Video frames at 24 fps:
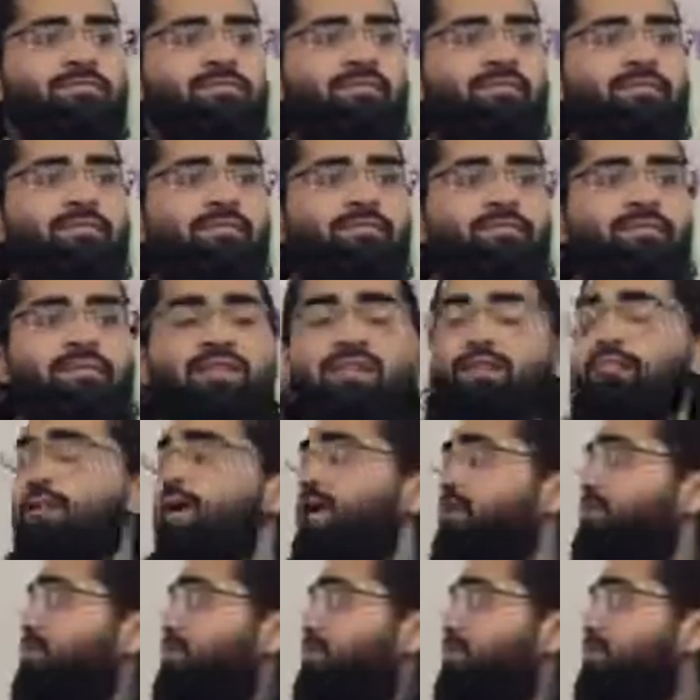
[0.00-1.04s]
from the
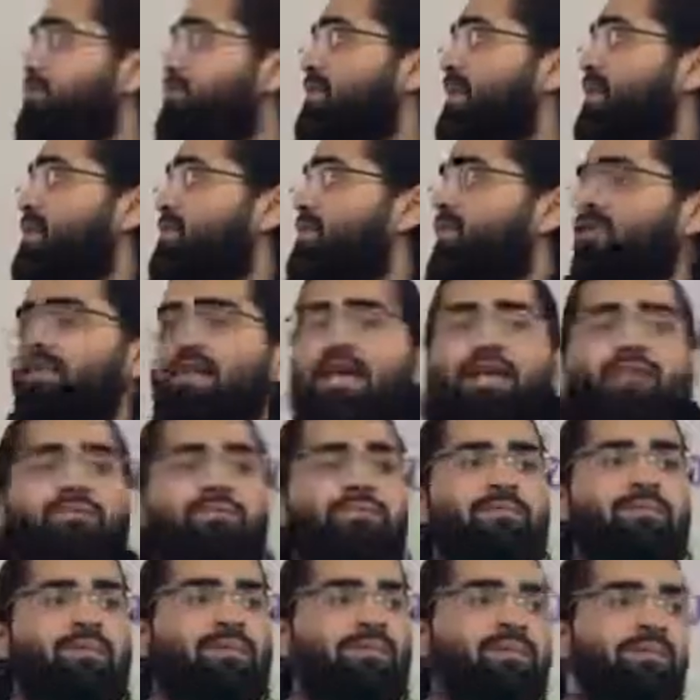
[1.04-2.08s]
above that you're not getting
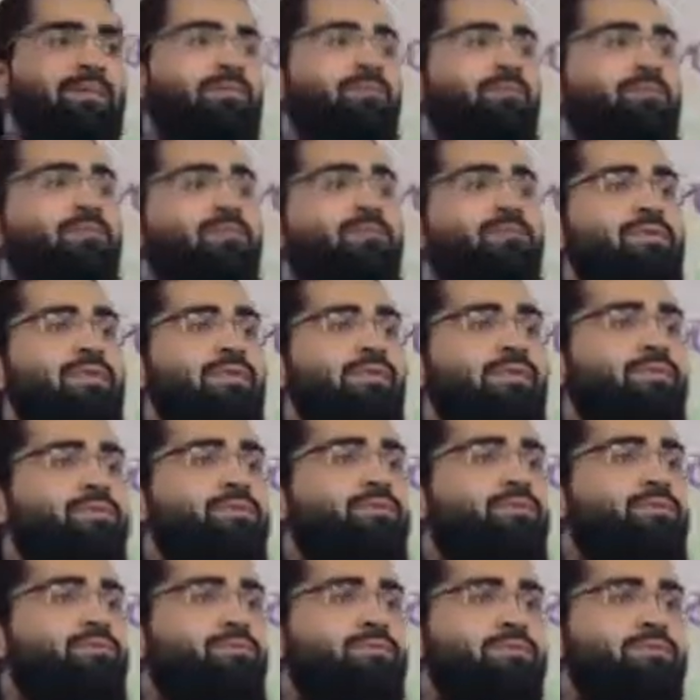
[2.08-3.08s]
from the one below?